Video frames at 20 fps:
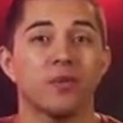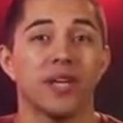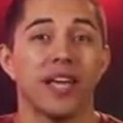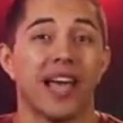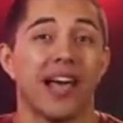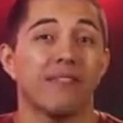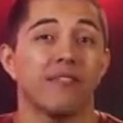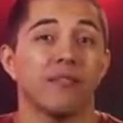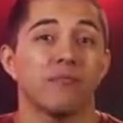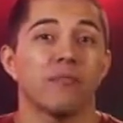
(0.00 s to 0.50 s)
we
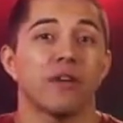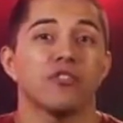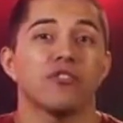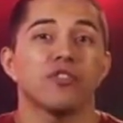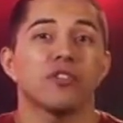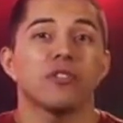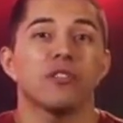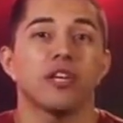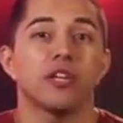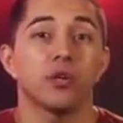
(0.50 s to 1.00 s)
haven't
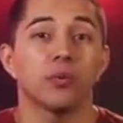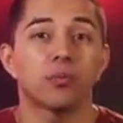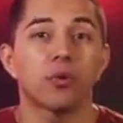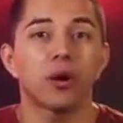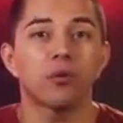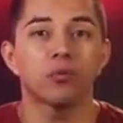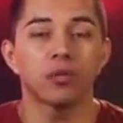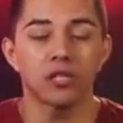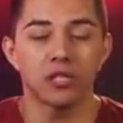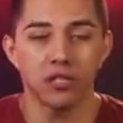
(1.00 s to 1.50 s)
mentioned that you're
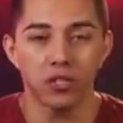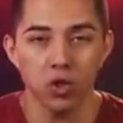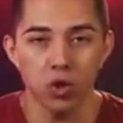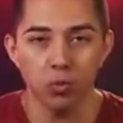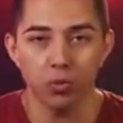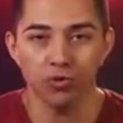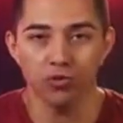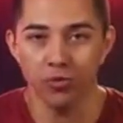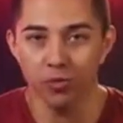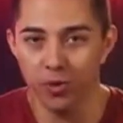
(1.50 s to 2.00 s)
probably
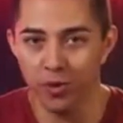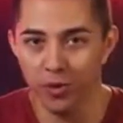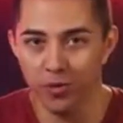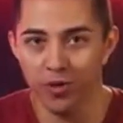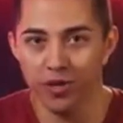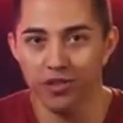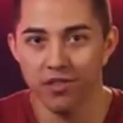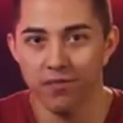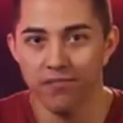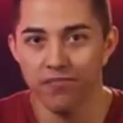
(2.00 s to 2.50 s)
super familiar
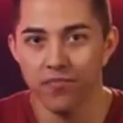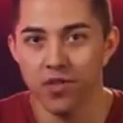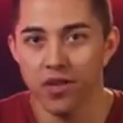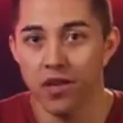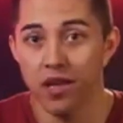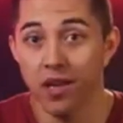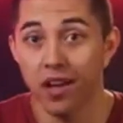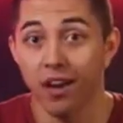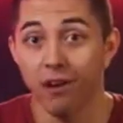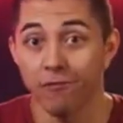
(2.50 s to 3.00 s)
with?
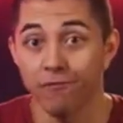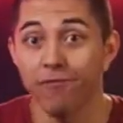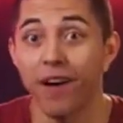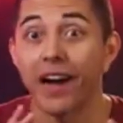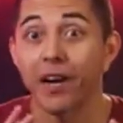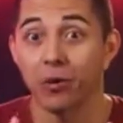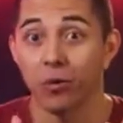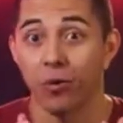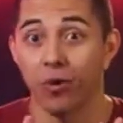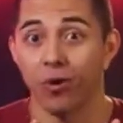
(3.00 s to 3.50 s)
A
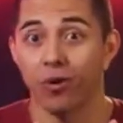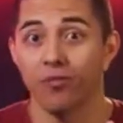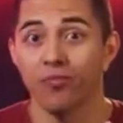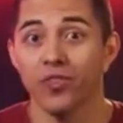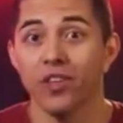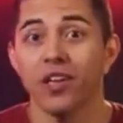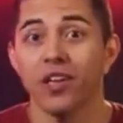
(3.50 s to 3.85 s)
firewall.